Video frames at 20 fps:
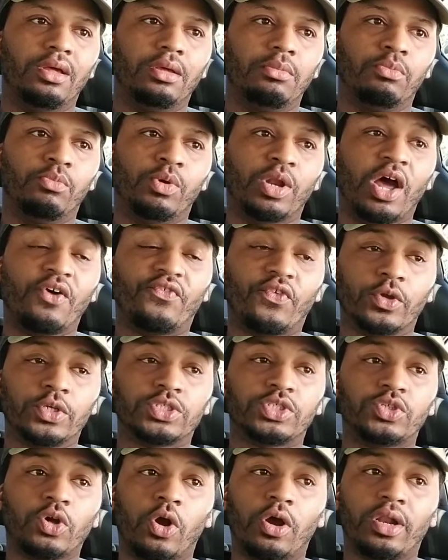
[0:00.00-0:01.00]
when I first
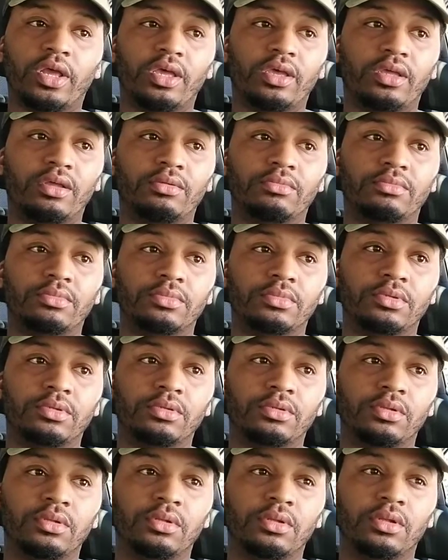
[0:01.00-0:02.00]
started,
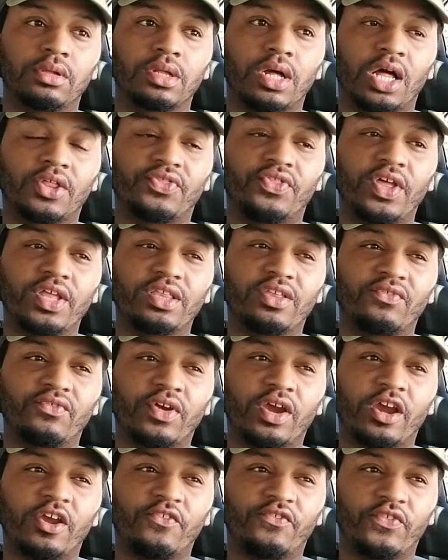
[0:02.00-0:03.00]
I think the
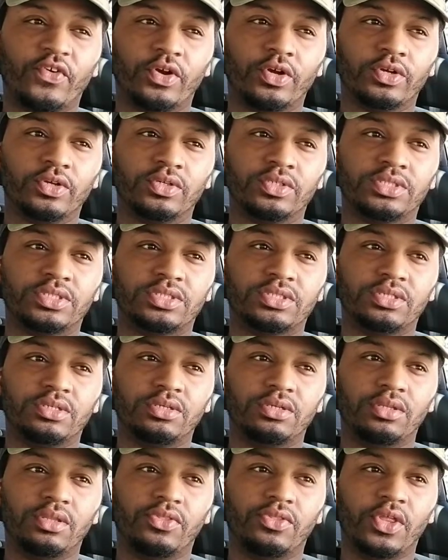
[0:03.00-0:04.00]
very first
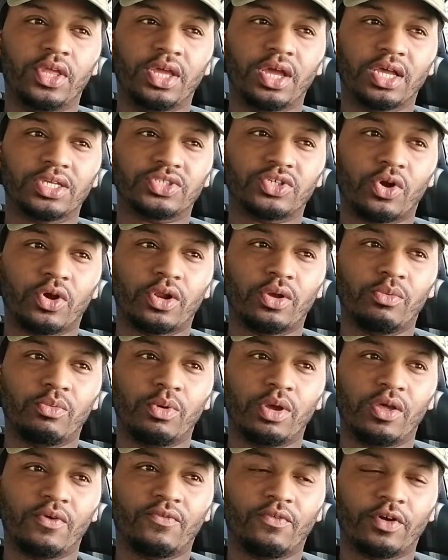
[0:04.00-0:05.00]
thing I started
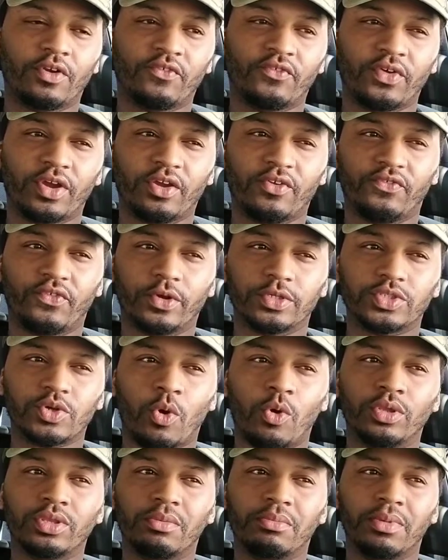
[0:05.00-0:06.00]
with, or the very first
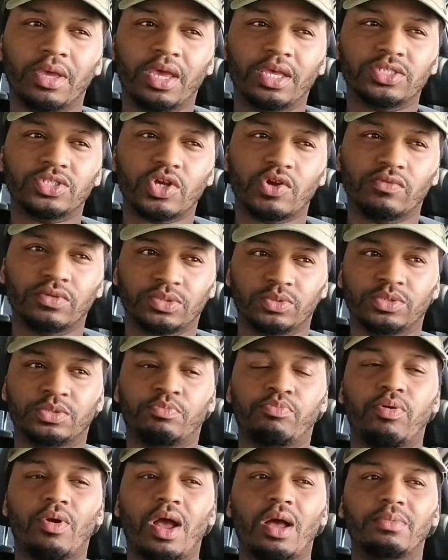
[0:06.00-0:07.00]
on-demand service, was
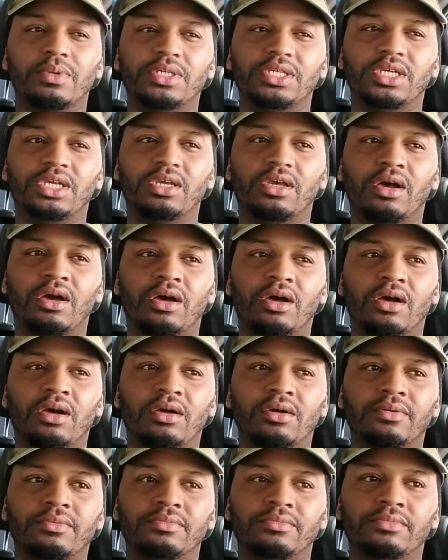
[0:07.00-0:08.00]
probably
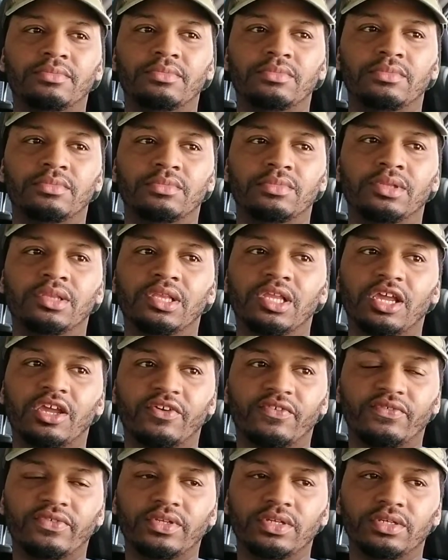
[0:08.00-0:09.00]
Lyft.